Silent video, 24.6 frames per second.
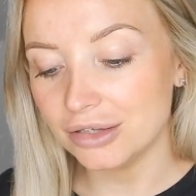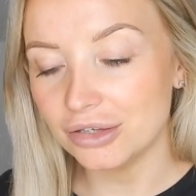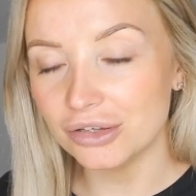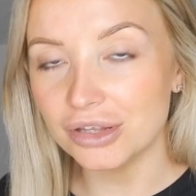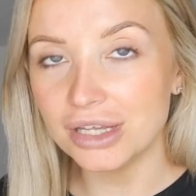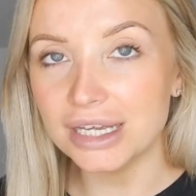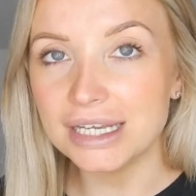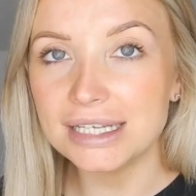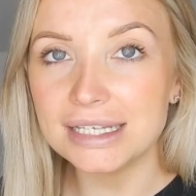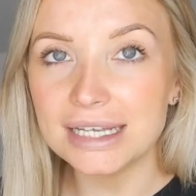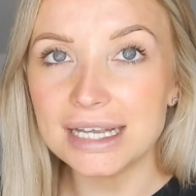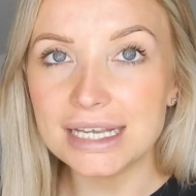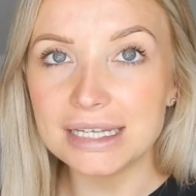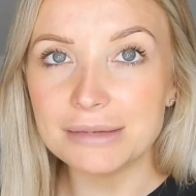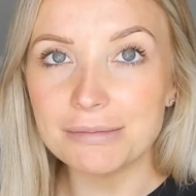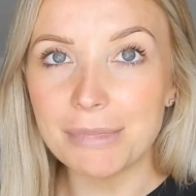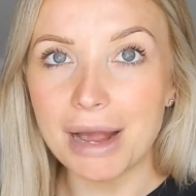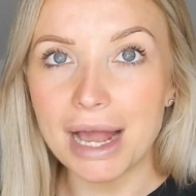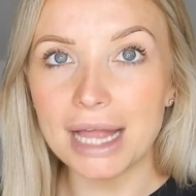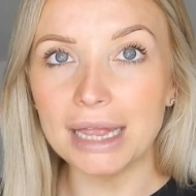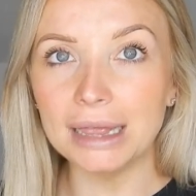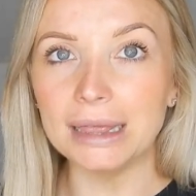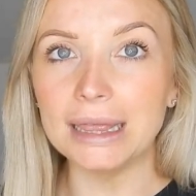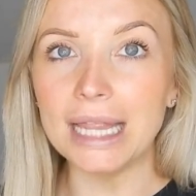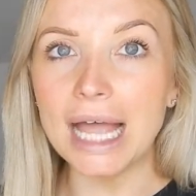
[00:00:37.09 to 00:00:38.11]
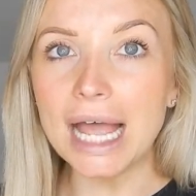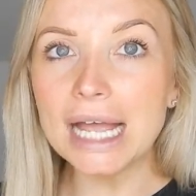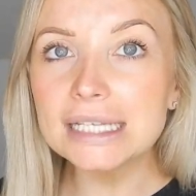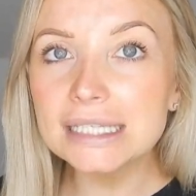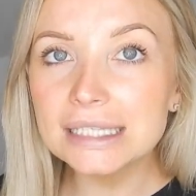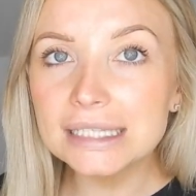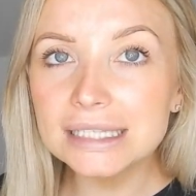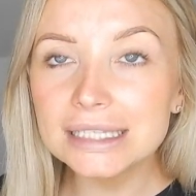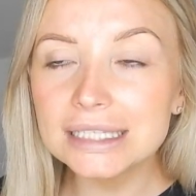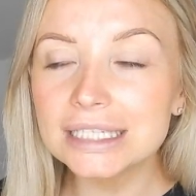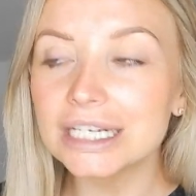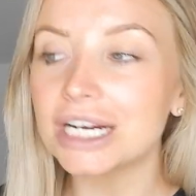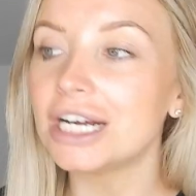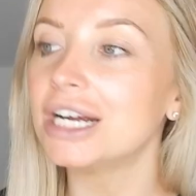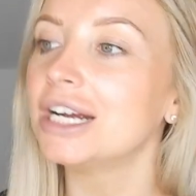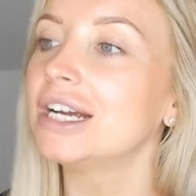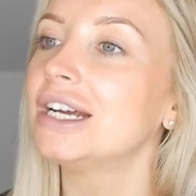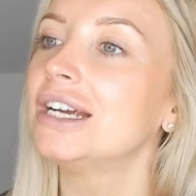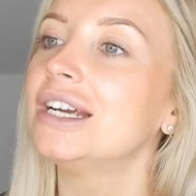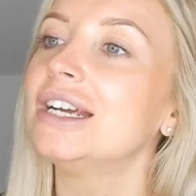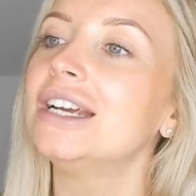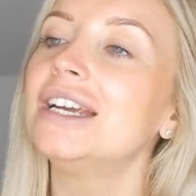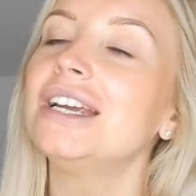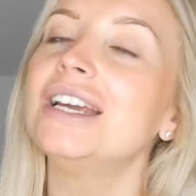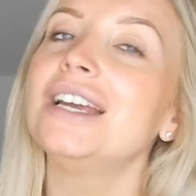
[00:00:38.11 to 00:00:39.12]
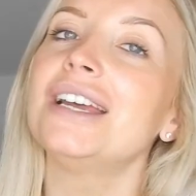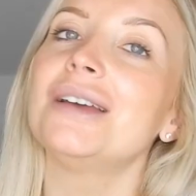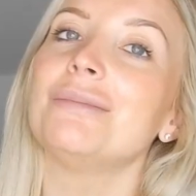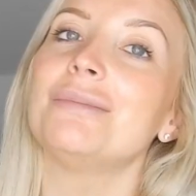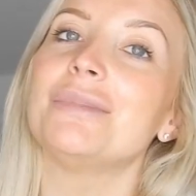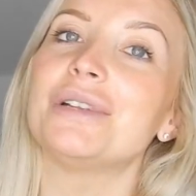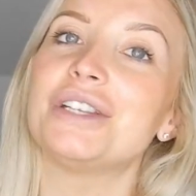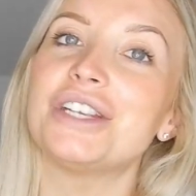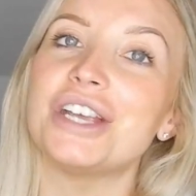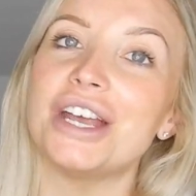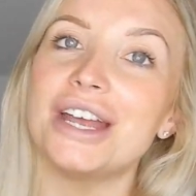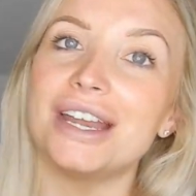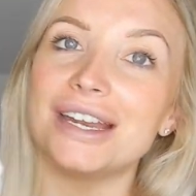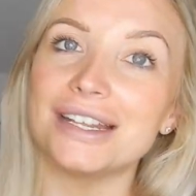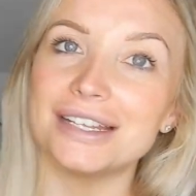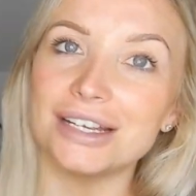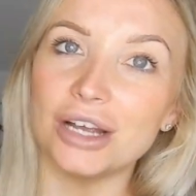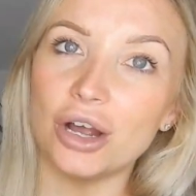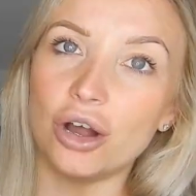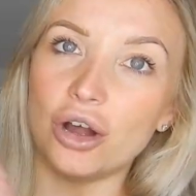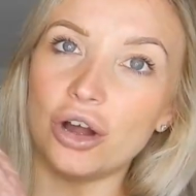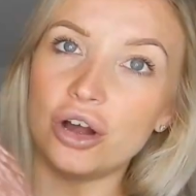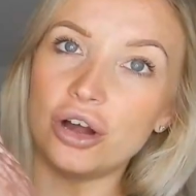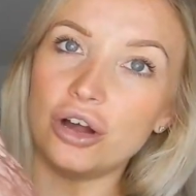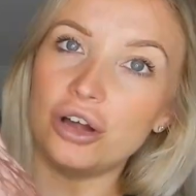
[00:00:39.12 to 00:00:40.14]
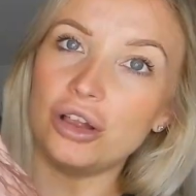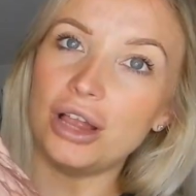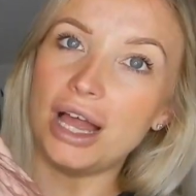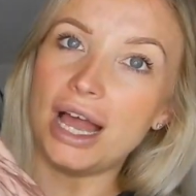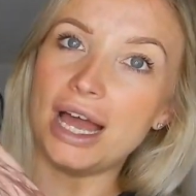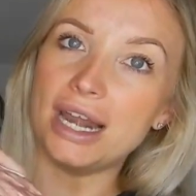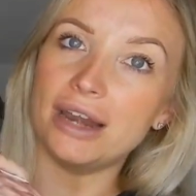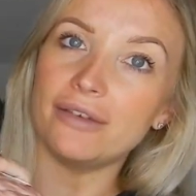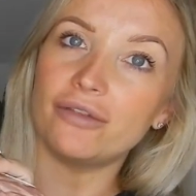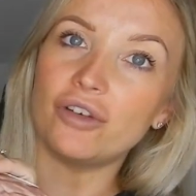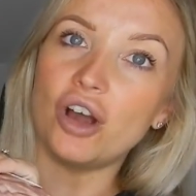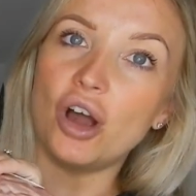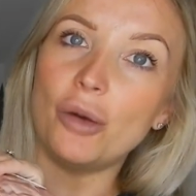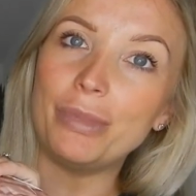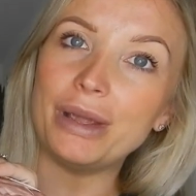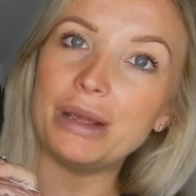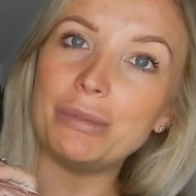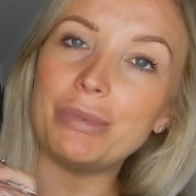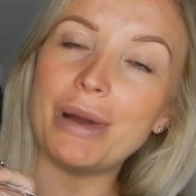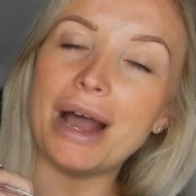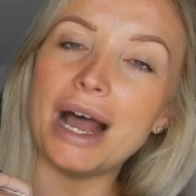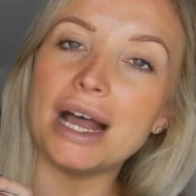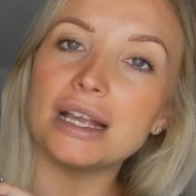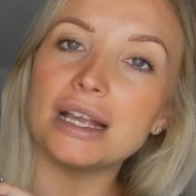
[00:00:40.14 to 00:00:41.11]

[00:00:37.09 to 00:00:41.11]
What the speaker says: So this is my last maternity haul and I've got a big